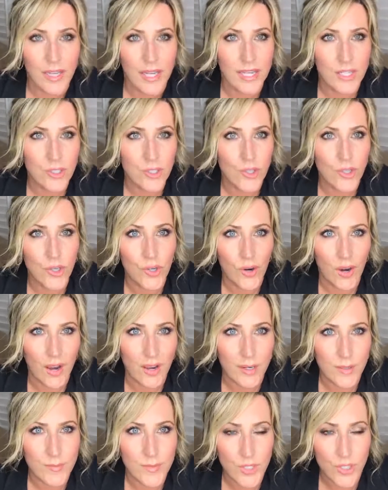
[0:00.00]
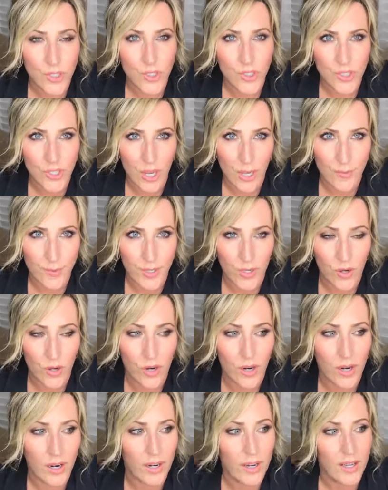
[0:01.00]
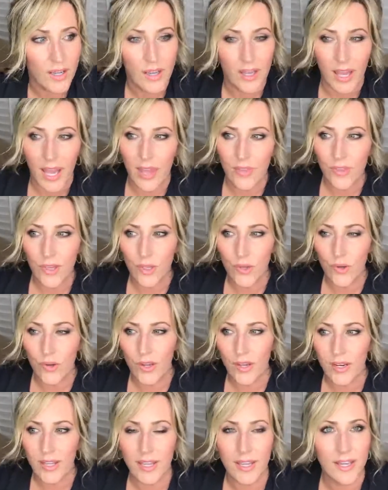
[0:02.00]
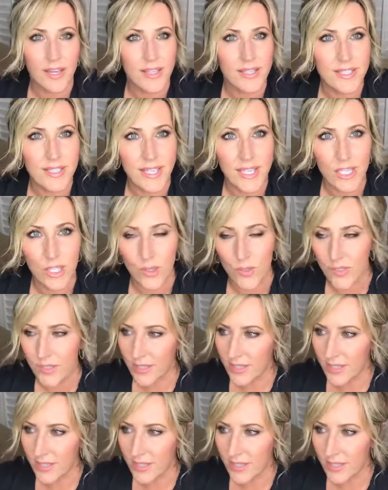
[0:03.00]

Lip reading: enter your items in your shopping cart, and then you're going to hit continue.